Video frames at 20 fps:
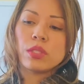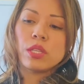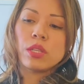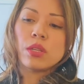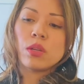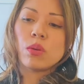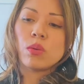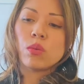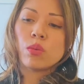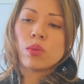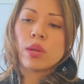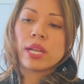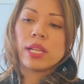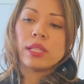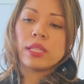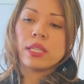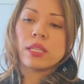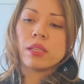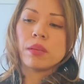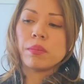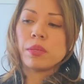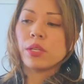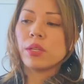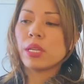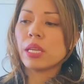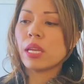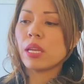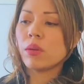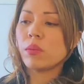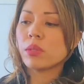you know, readily
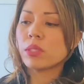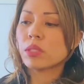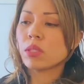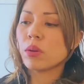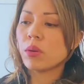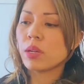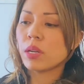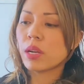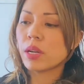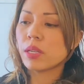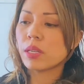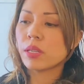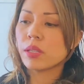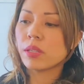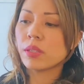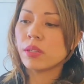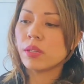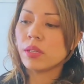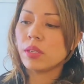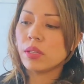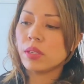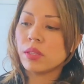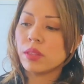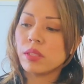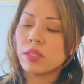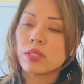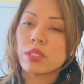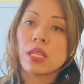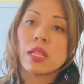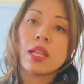communicate what's going on here?
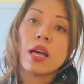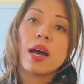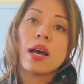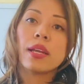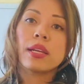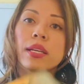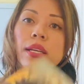There's a lot of